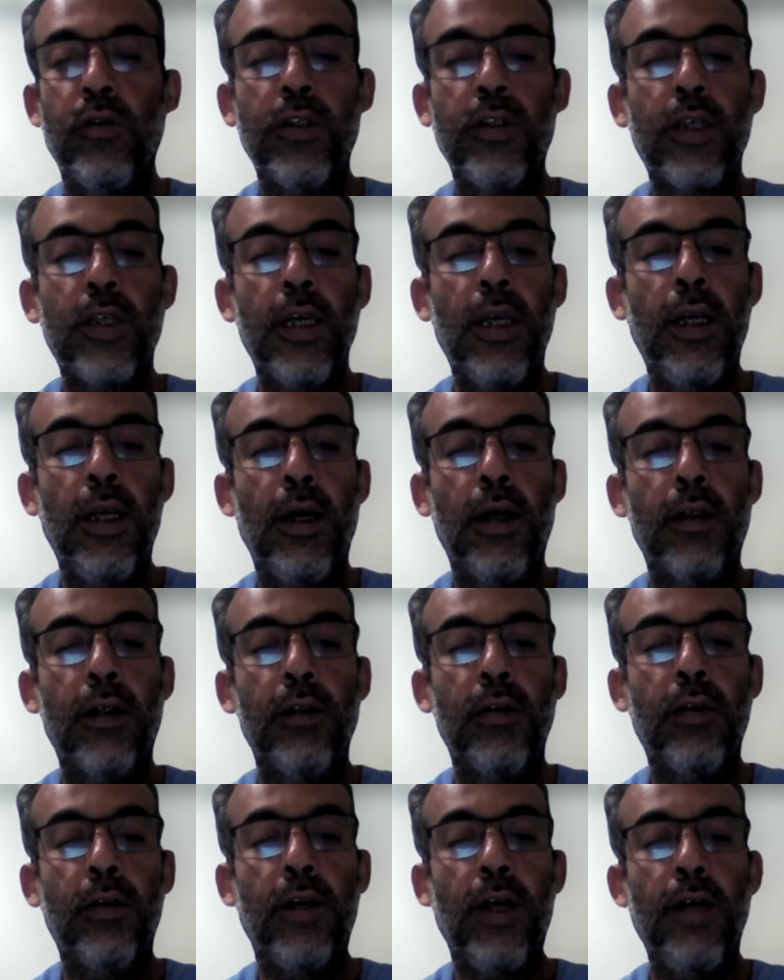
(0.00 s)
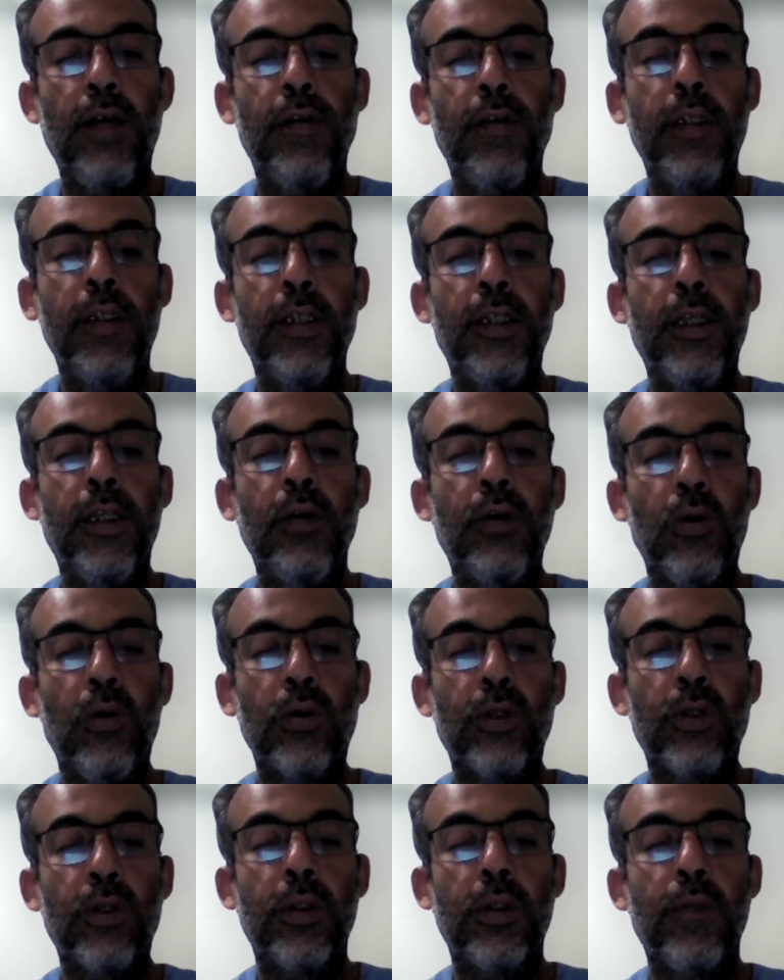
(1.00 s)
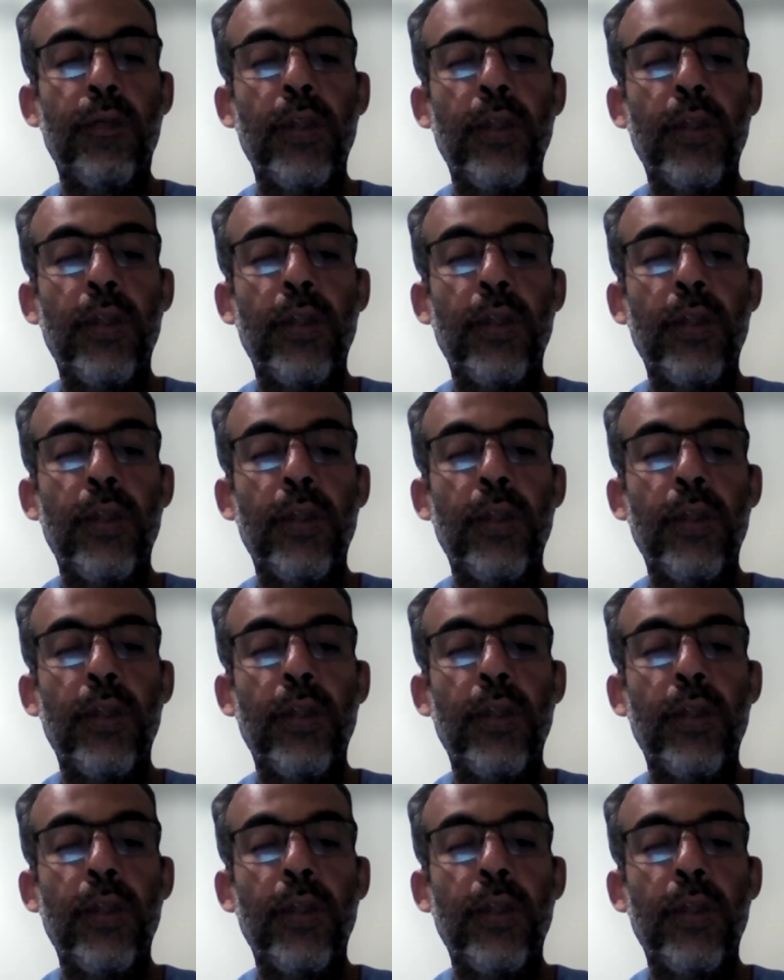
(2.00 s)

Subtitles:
scale are driving down costs.